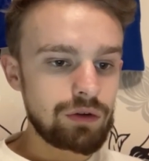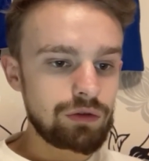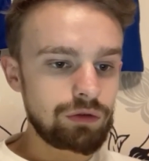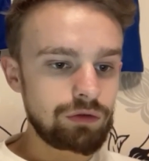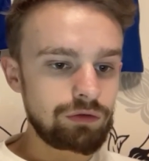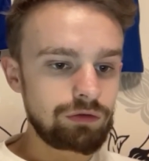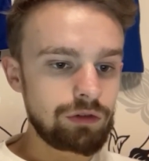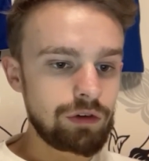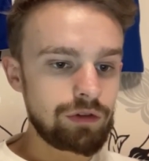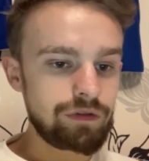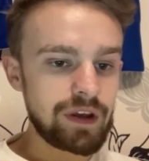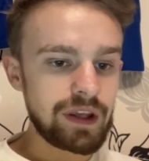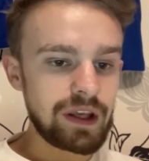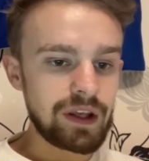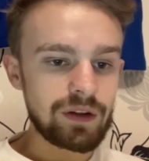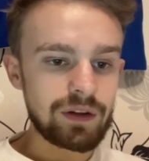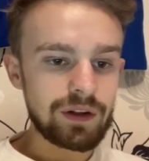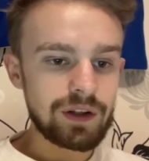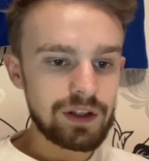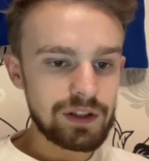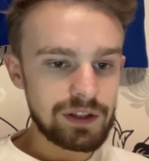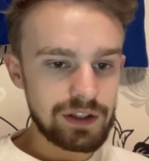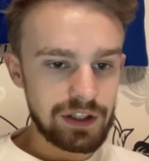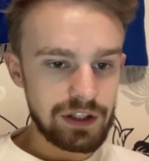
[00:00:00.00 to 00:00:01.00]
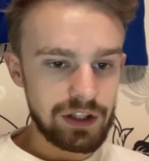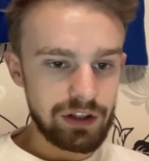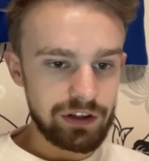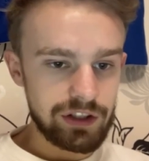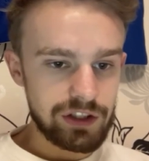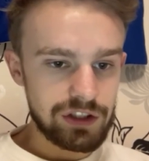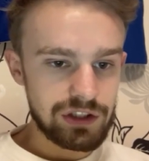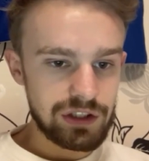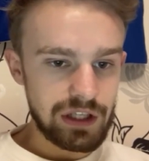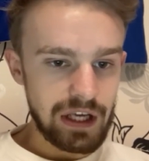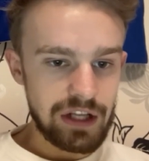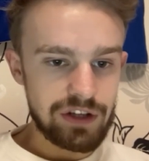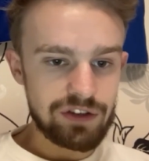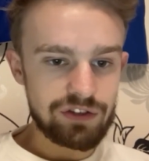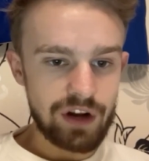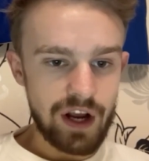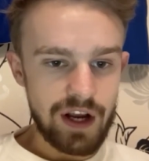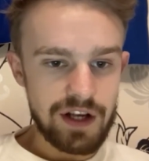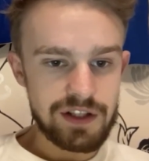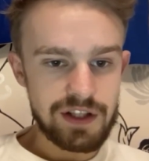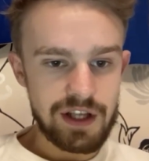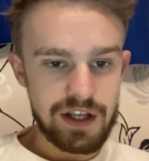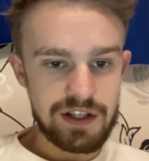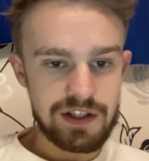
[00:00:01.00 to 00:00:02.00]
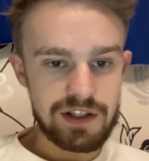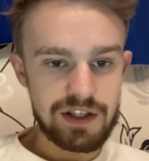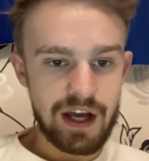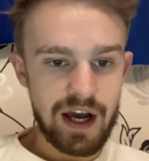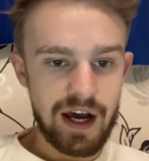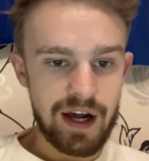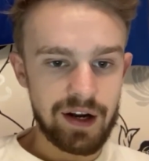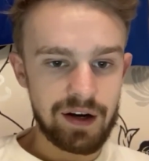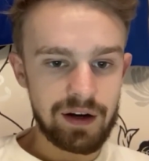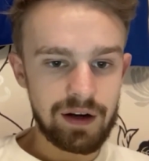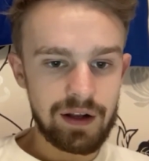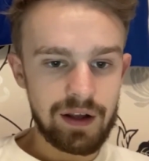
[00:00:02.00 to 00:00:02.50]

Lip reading: revealed that there is interest in signing